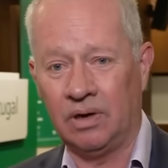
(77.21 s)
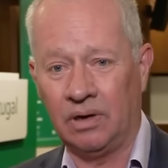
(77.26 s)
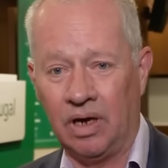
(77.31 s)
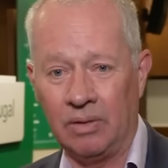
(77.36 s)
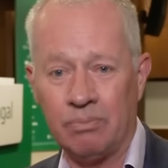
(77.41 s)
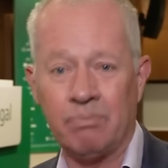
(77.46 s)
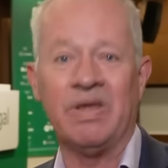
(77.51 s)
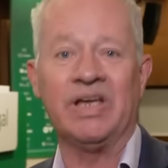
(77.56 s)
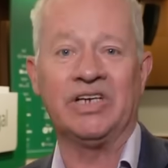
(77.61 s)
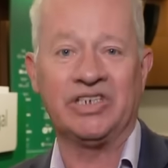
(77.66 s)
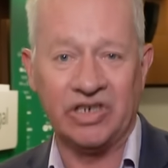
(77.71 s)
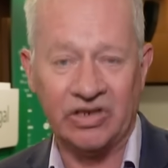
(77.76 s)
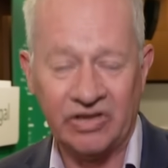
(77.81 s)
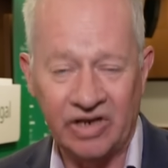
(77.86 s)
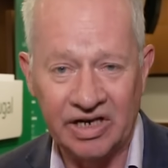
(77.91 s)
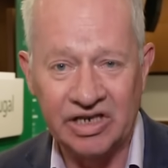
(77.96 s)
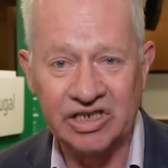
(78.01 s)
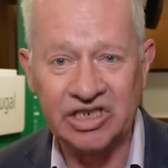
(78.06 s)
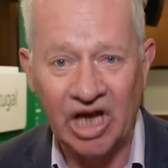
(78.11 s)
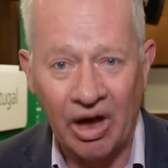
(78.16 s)
admission
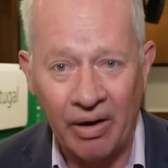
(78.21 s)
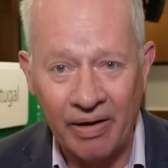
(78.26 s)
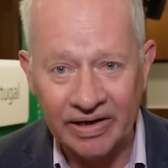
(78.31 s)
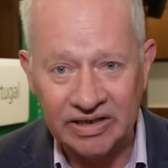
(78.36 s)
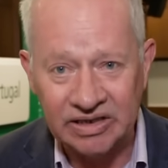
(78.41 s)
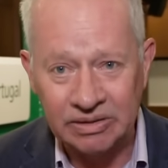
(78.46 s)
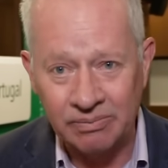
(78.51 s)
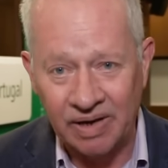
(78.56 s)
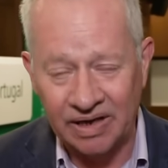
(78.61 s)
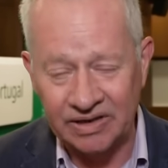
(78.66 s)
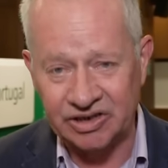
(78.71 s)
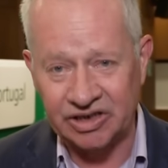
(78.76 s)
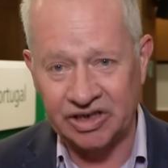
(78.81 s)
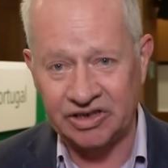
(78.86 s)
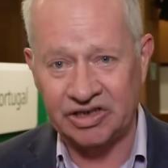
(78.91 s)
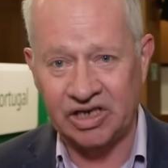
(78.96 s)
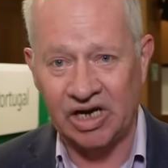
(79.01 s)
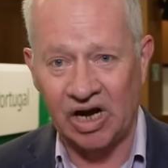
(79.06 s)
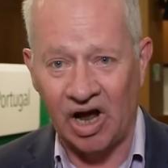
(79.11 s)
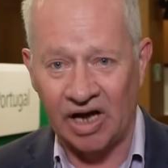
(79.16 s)
that he's going to
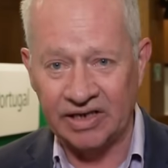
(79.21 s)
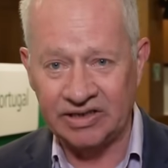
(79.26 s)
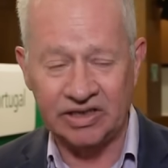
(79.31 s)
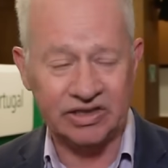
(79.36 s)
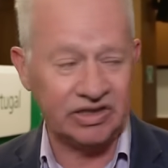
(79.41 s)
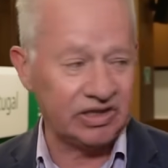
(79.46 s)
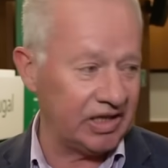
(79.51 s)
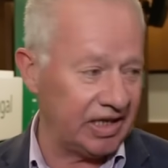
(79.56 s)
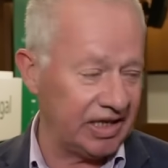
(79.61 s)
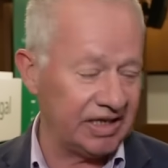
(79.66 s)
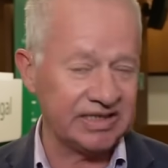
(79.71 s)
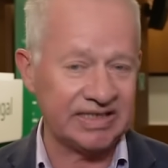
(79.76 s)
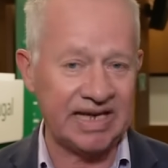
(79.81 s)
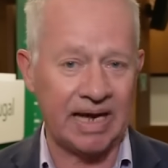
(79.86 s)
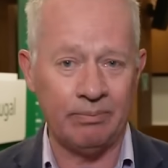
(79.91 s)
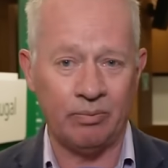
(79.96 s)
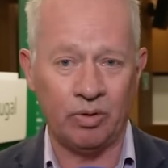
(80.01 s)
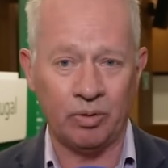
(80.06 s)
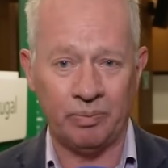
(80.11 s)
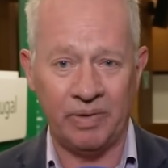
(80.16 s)
Manchester United to the
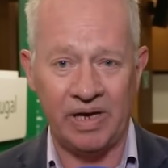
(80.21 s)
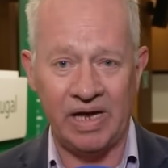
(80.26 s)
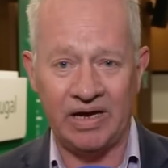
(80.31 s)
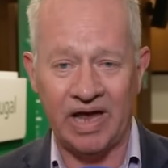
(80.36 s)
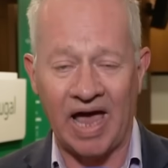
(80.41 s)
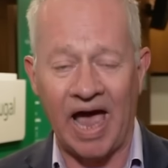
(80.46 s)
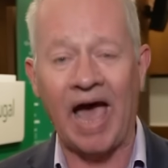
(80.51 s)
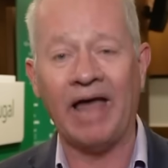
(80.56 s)
assembled media,